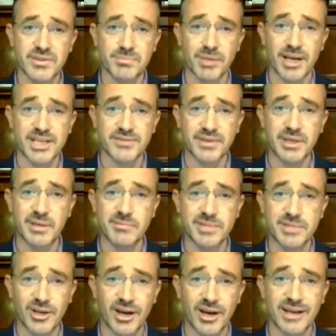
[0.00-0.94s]
safest
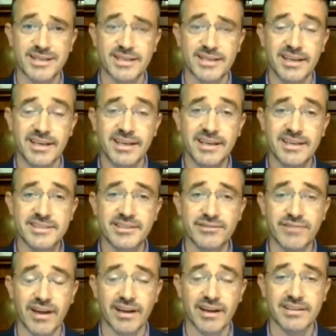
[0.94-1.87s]
place for him tonight
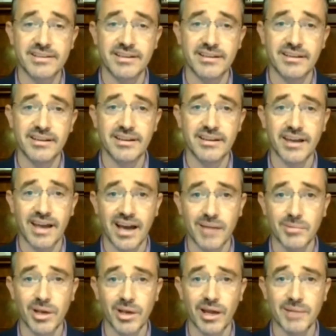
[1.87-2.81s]
is, in fact,
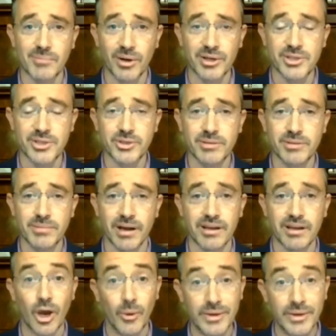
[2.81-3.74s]
in the Carmelite
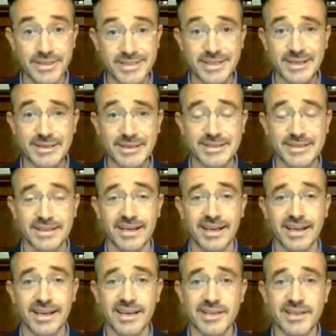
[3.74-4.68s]
monastery. By
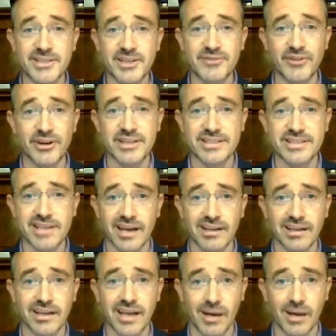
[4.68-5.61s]
coincidence, he's in
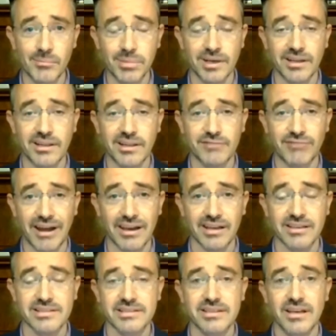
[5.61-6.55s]
very saintly company,
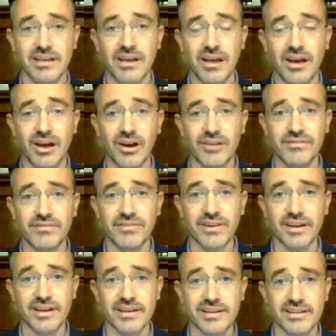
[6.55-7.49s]
the relics
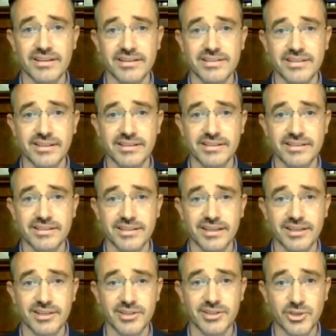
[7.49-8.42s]
of
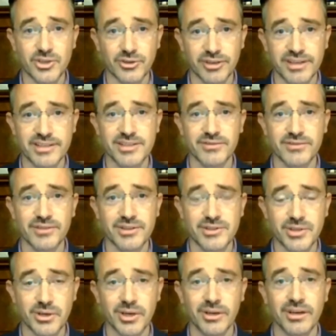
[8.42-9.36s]
St.
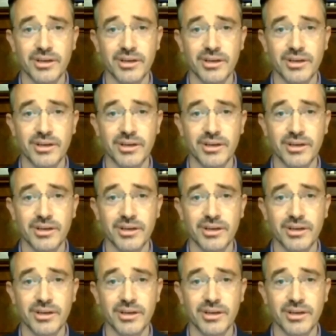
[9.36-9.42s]
Therese of